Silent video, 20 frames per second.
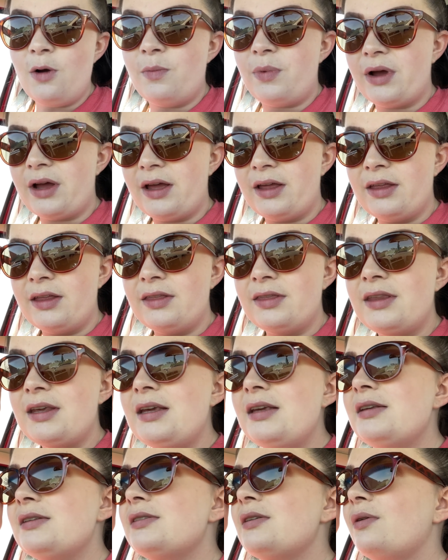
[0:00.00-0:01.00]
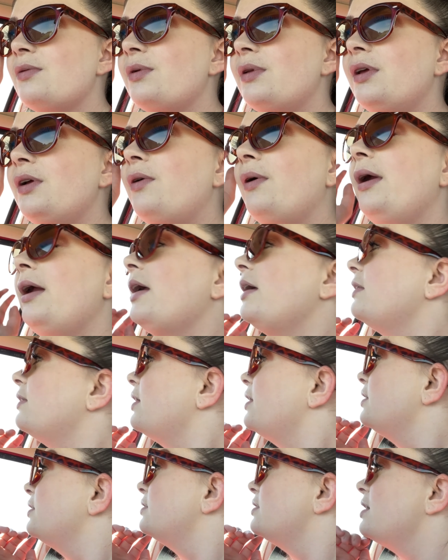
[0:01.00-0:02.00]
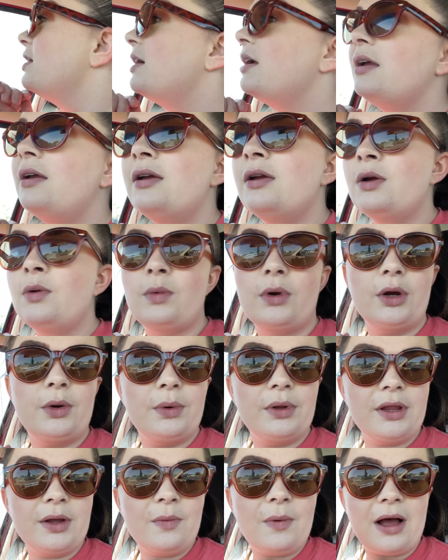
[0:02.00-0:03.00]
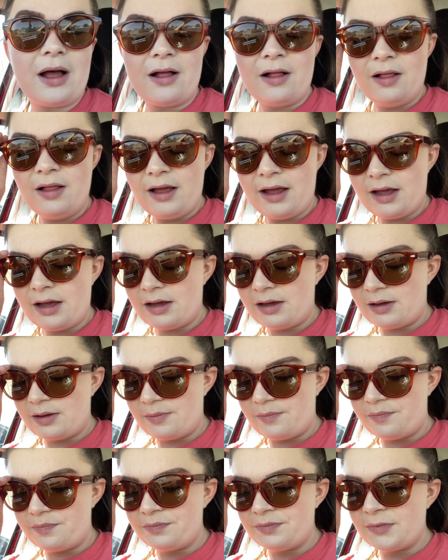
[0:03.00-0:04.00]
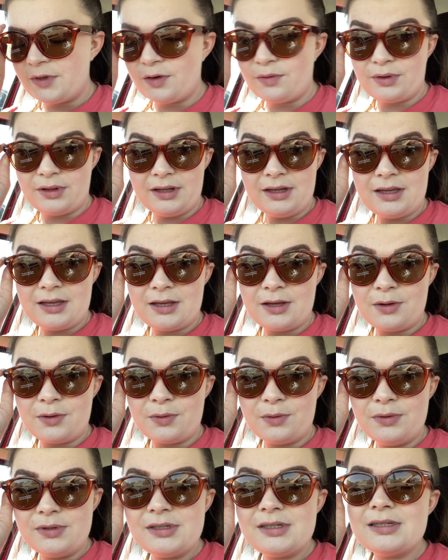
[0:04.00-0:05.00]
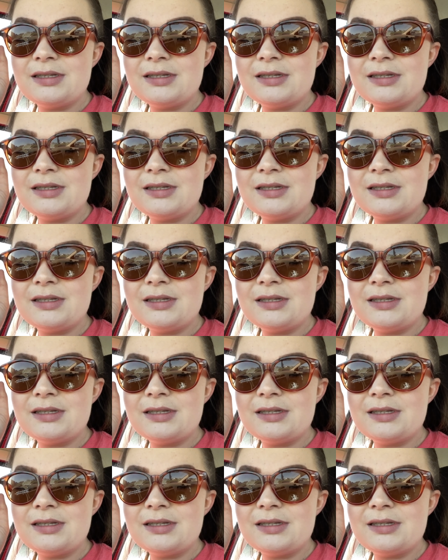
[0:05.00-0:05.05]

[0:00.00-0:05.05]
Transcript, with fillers: But these are really great. Like, they work really well. Um, they're really cute.